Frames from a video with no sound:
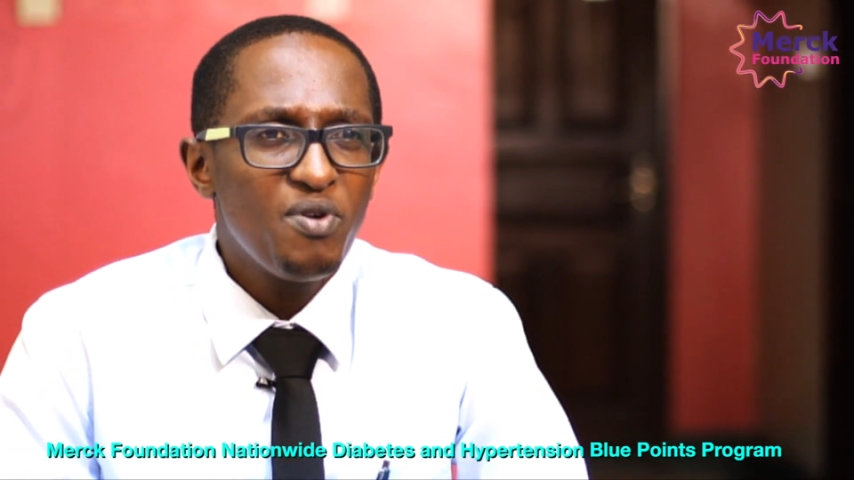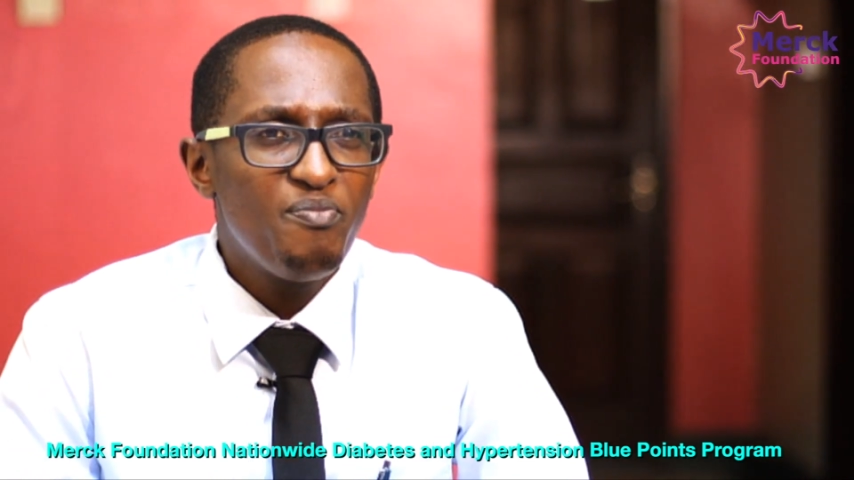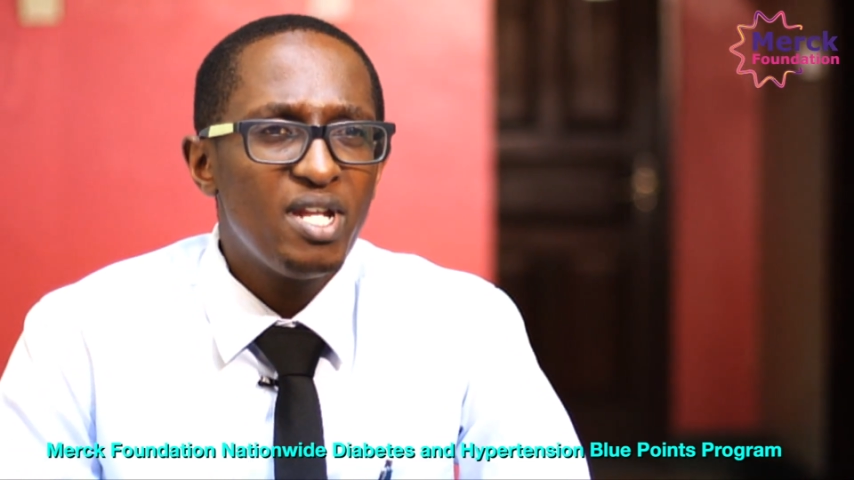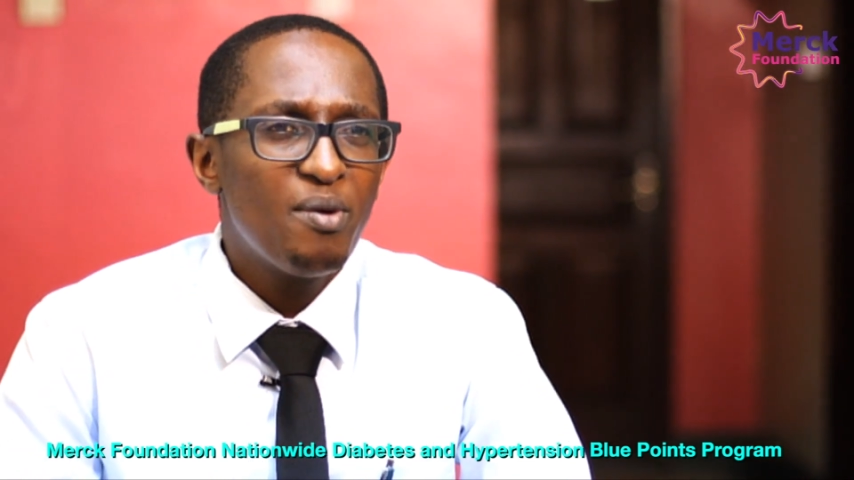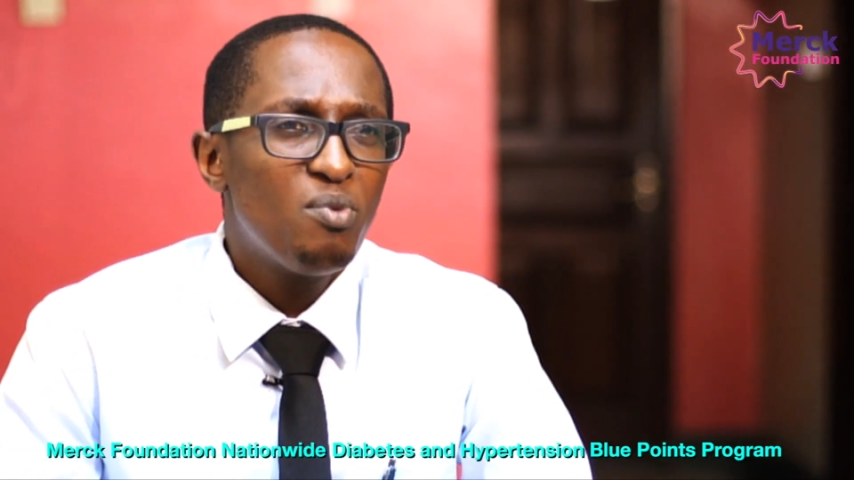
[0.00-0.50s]

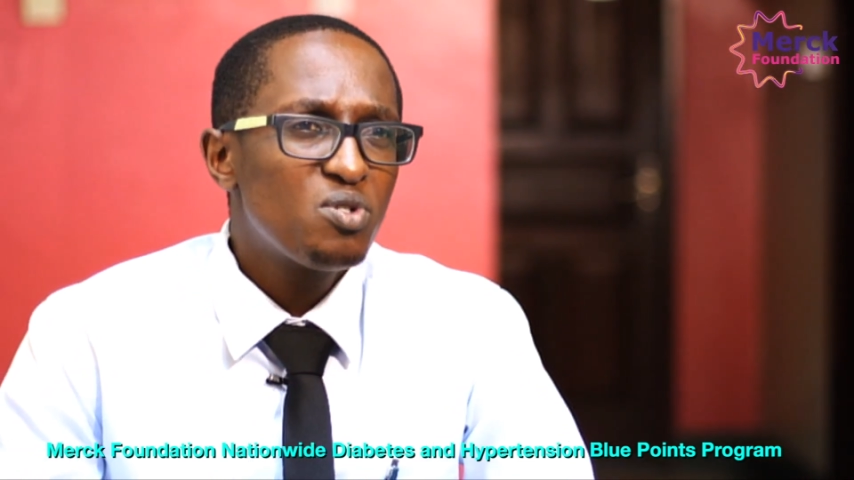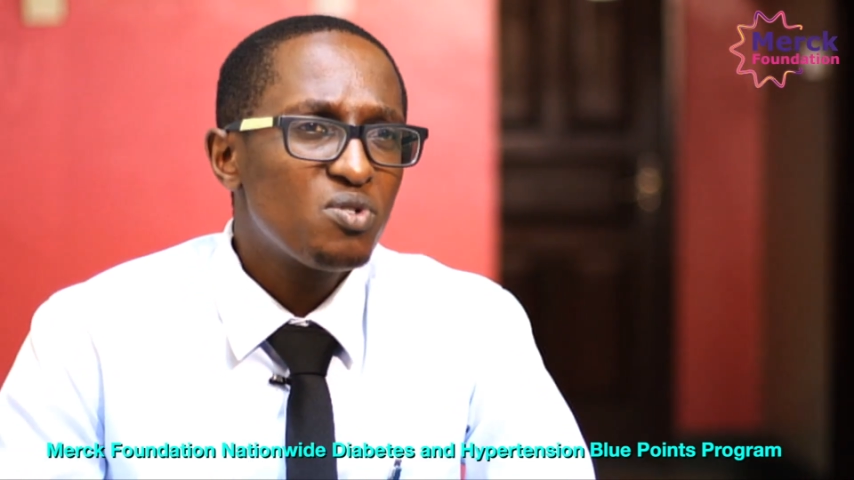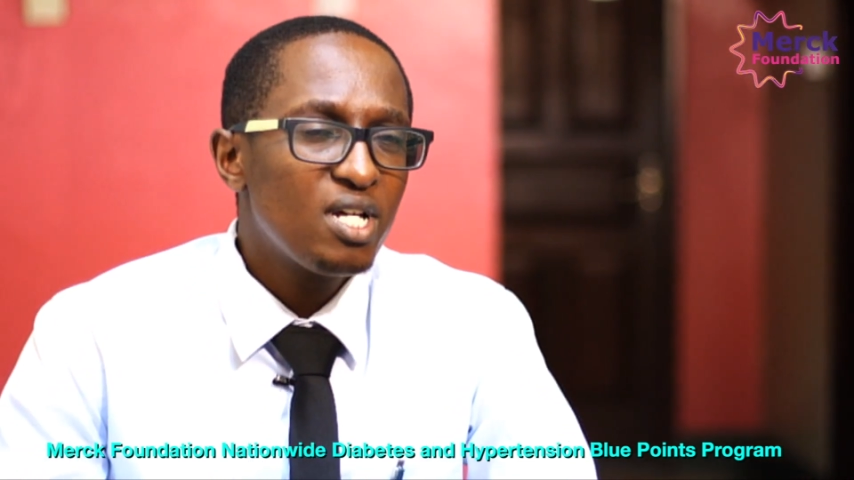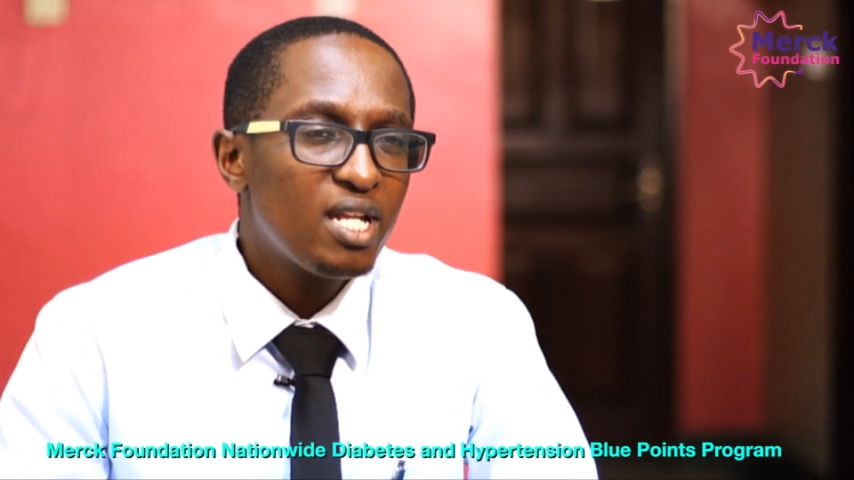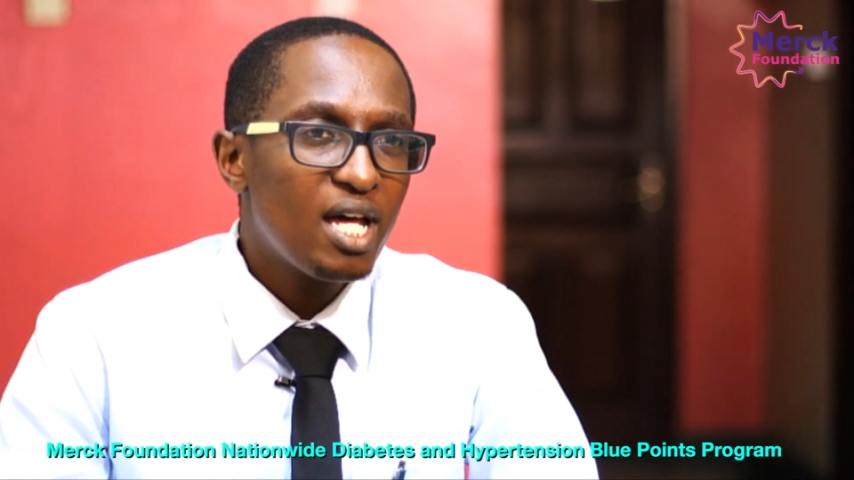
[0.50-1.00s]
We've been able
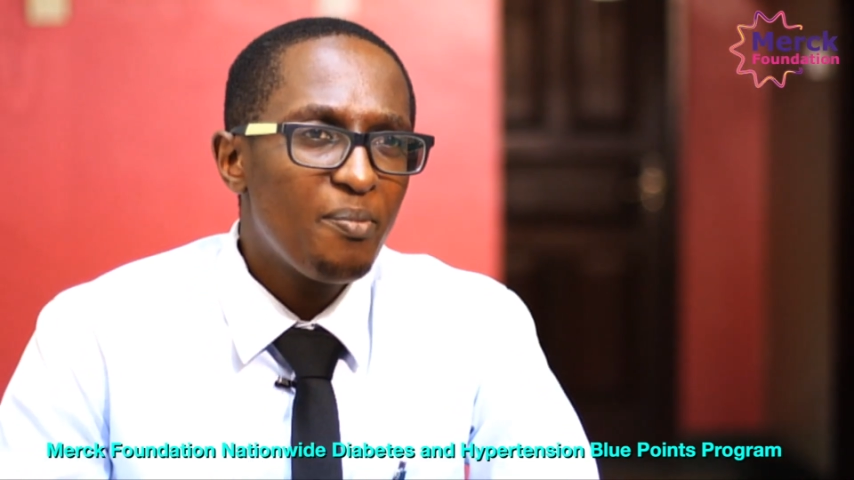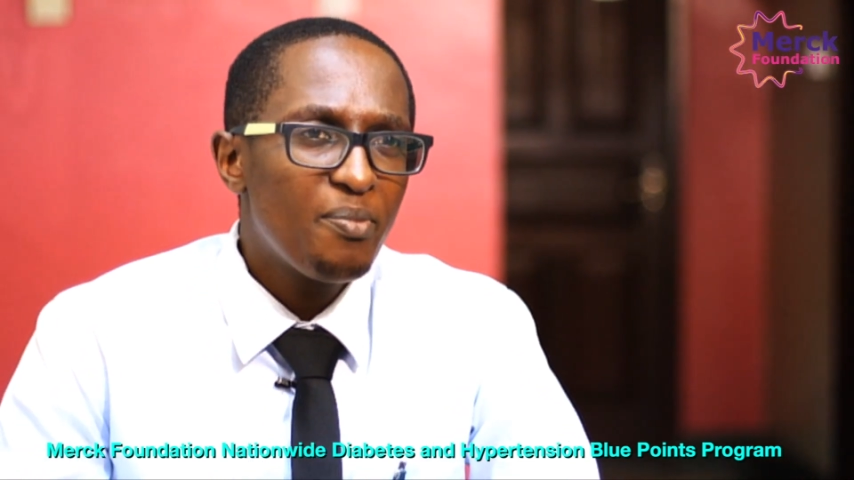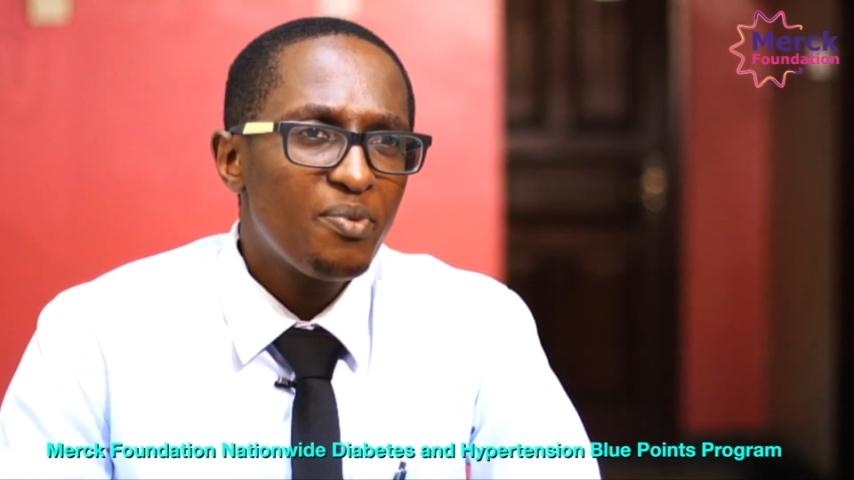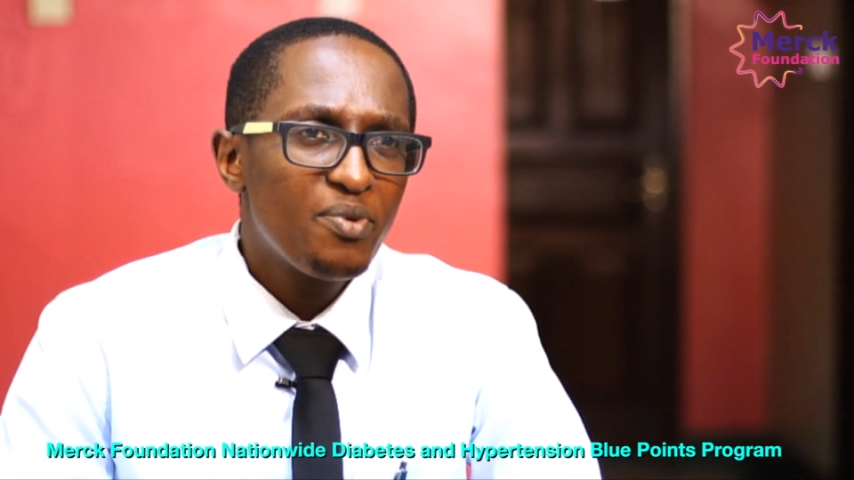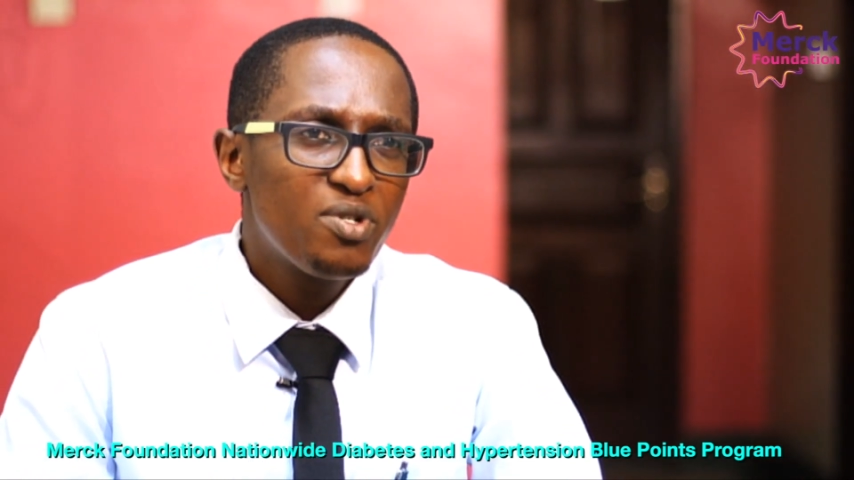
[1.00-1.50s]
to set
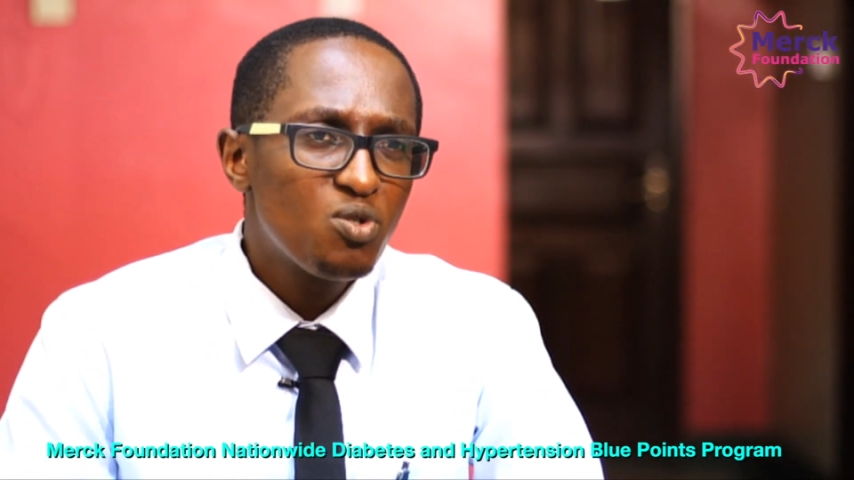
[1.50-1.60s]
up